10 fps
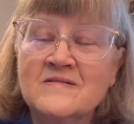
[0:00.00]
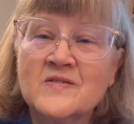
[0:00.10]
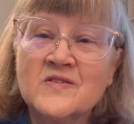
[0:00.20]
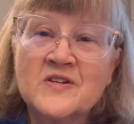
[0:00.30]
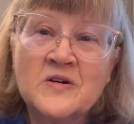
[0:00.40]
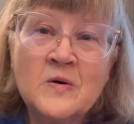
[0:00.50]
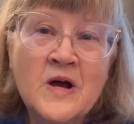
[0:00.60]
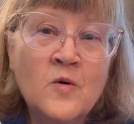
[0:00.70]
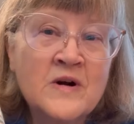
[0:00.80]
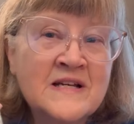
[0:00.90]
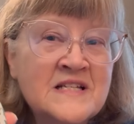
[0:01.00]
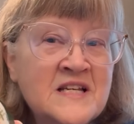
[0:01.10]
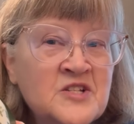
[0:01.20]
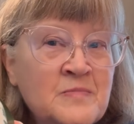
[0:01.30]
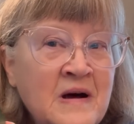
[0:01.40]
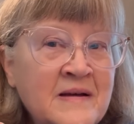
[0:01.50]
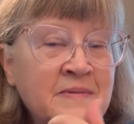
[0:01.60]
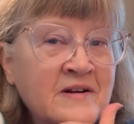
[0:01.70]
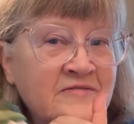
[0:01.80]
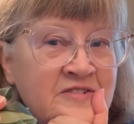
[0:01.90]
So when I teach my
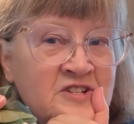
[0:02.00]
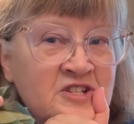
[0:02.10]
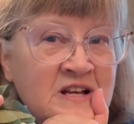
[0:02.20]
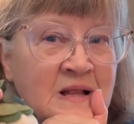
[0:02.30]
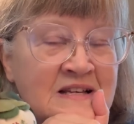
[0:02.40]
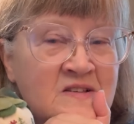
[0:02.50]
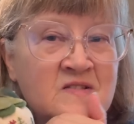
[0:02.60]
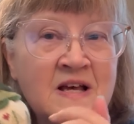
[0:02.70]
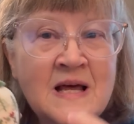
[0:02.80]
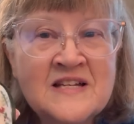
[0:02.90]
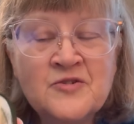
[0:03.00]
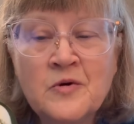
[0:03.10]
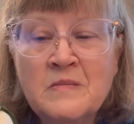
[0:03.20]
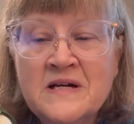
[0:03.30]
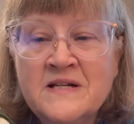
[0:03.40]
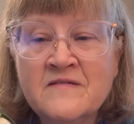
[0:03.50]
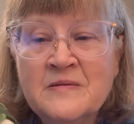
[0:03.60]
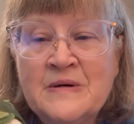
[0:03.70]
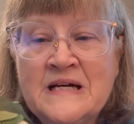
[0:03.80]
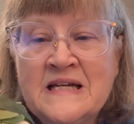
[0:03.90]
berry finishing classes, I like to remind
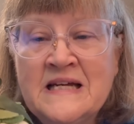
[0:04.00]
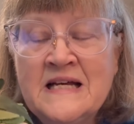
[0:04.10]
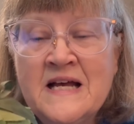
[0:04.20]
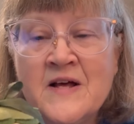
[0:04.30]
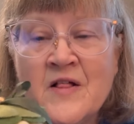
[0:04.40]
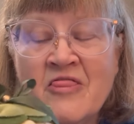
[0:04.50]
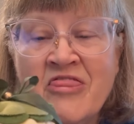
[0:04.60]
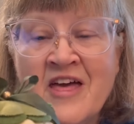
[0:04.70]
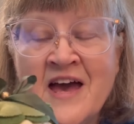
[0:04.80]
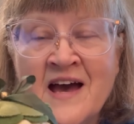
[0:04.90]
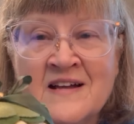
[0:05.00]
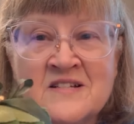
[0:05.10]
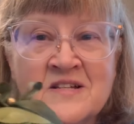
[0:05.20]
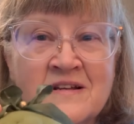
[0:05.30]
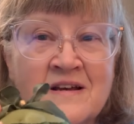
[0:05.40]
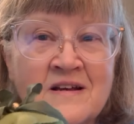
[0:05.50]
everybody that